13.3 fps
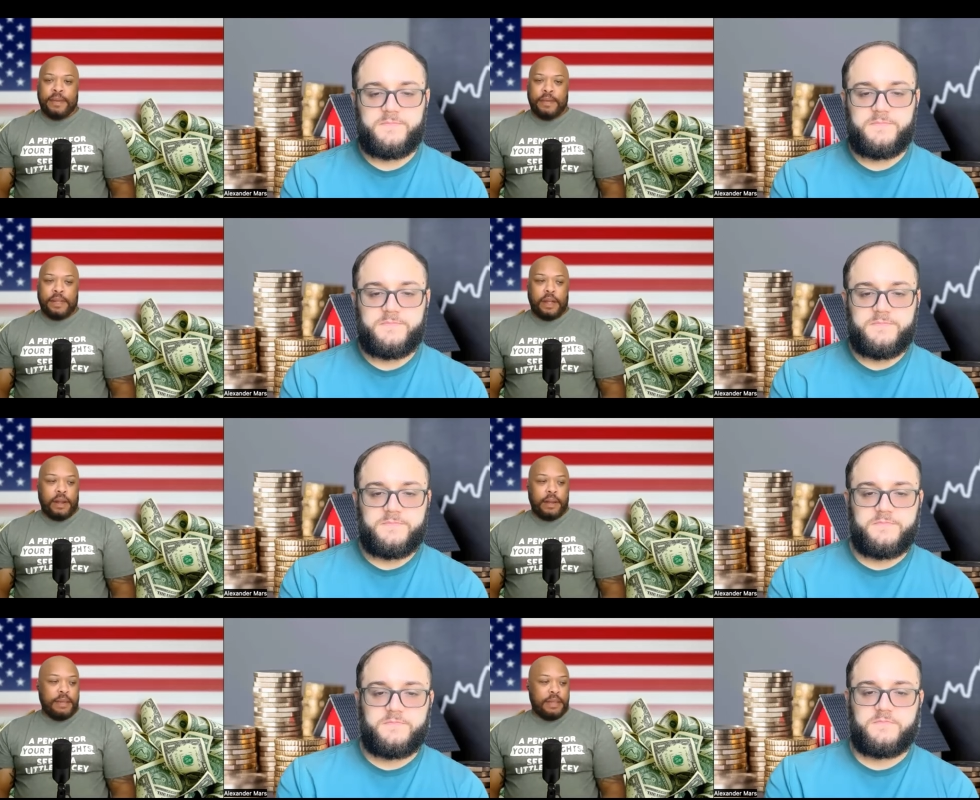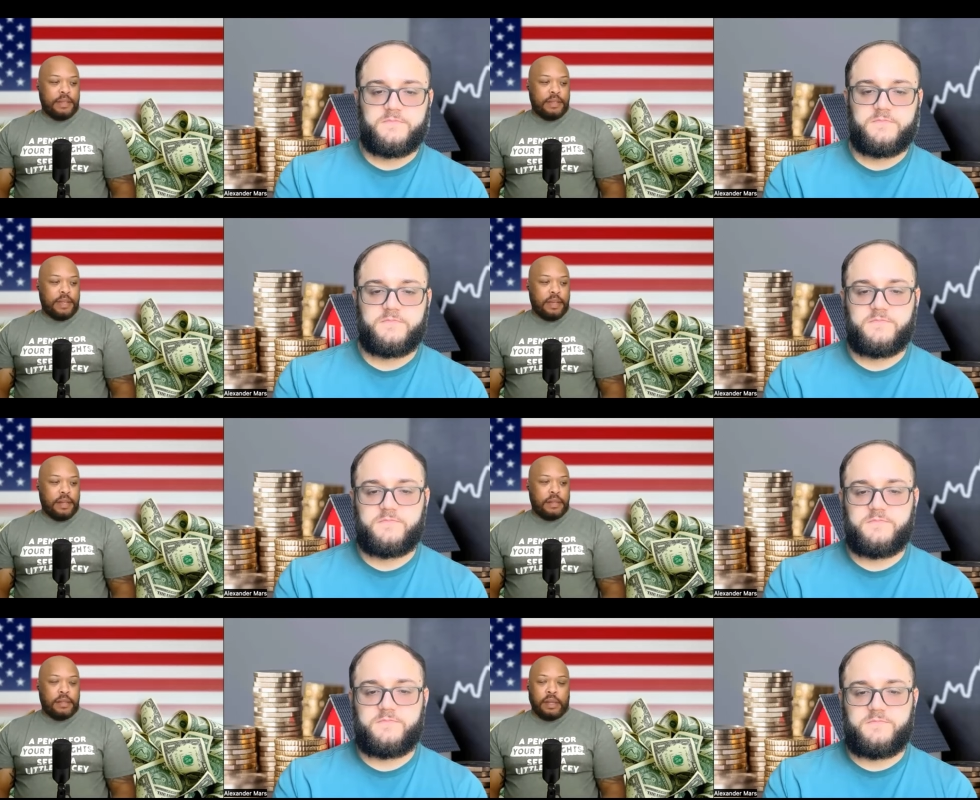Speaker 1: one thing being
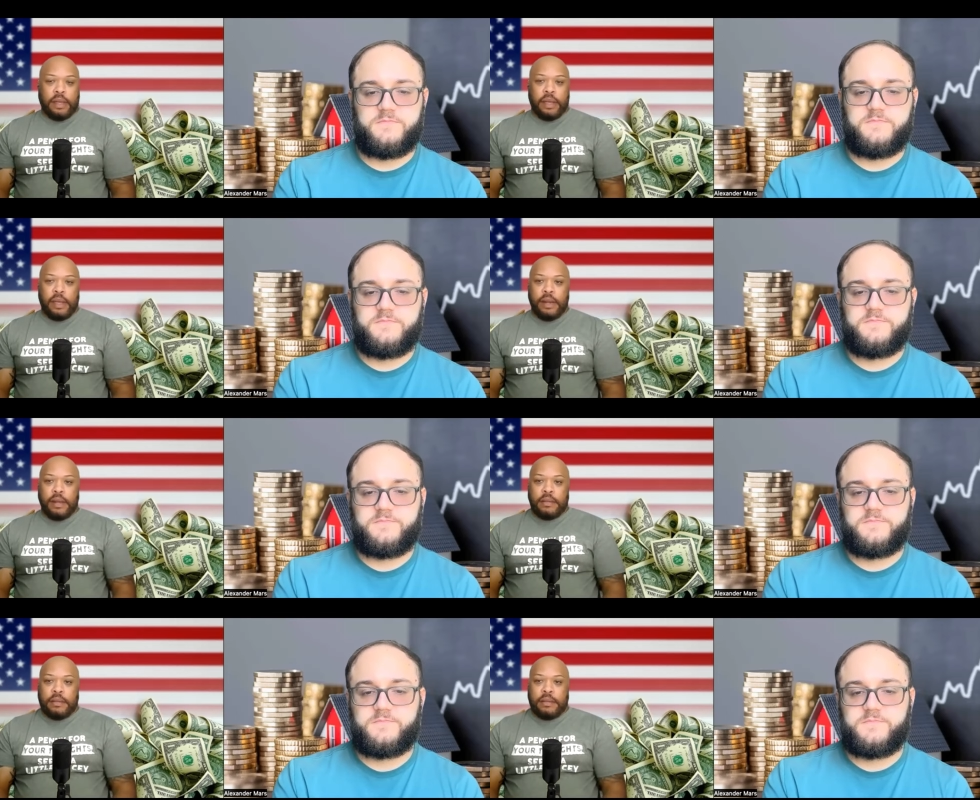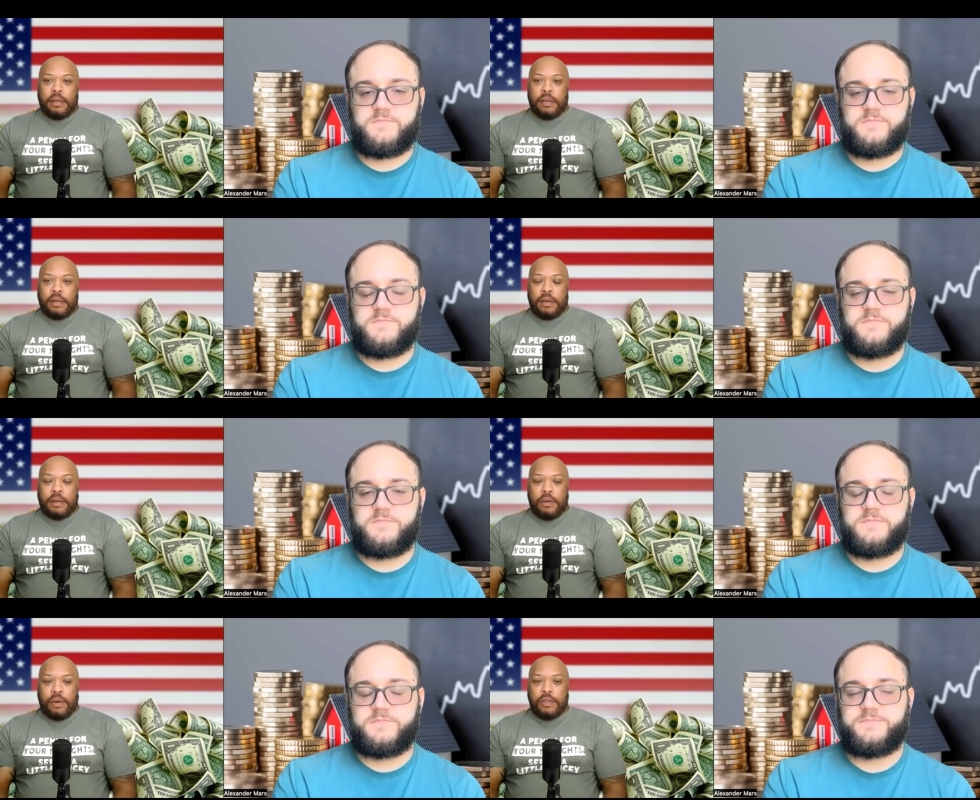said and
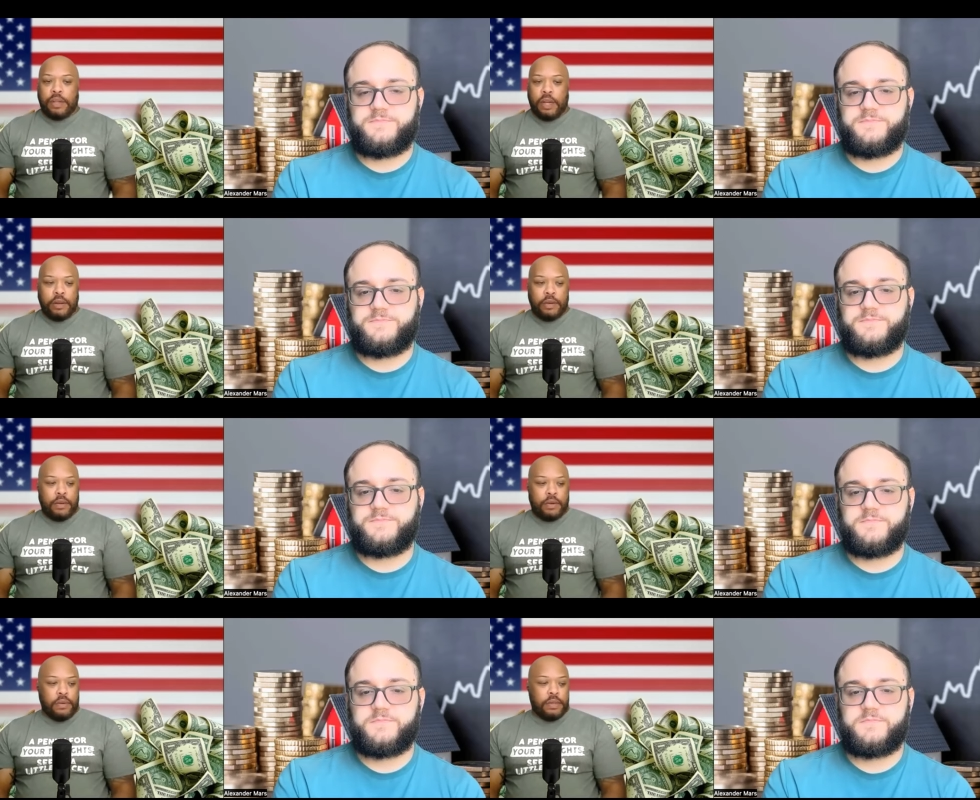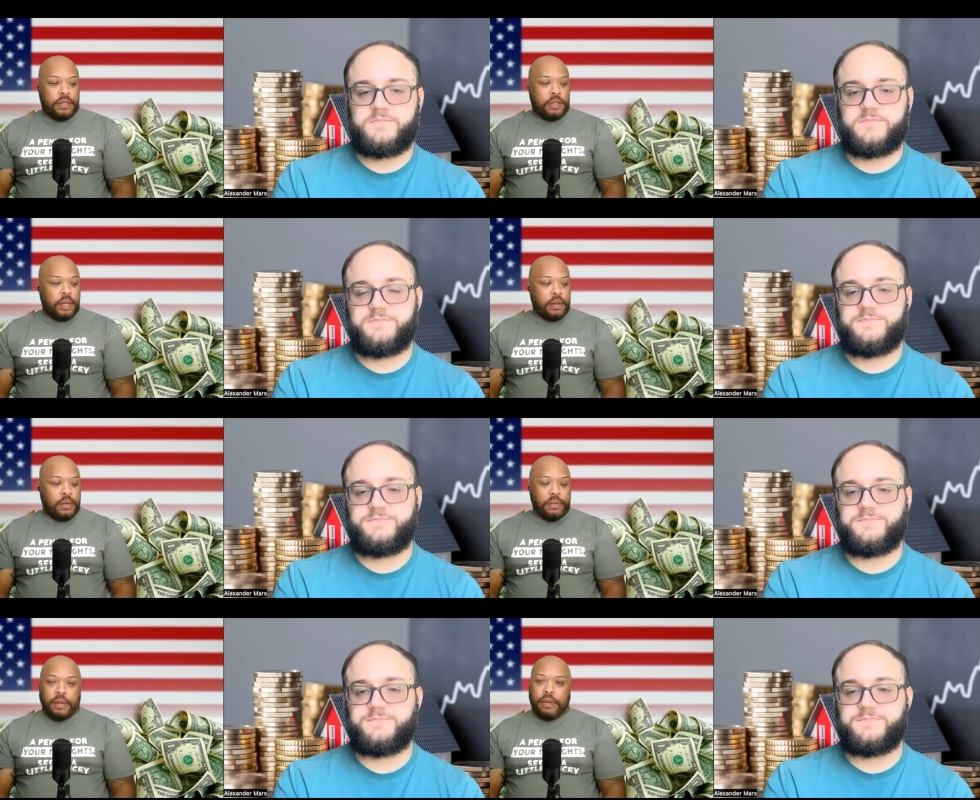of course y'all know on this
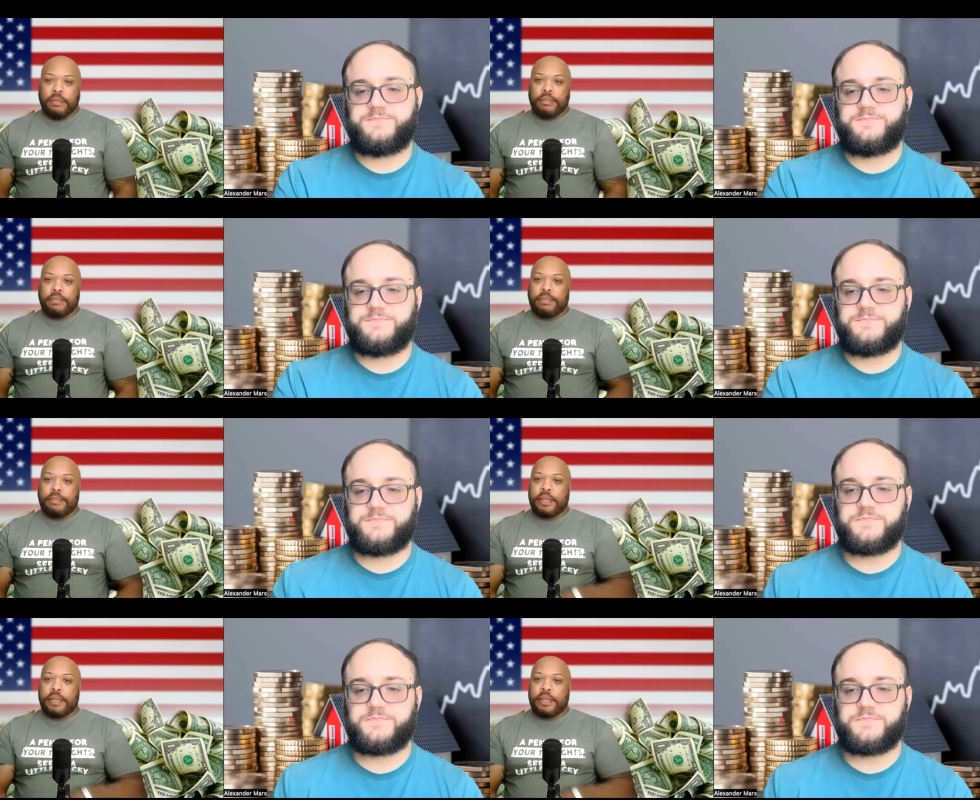channel we're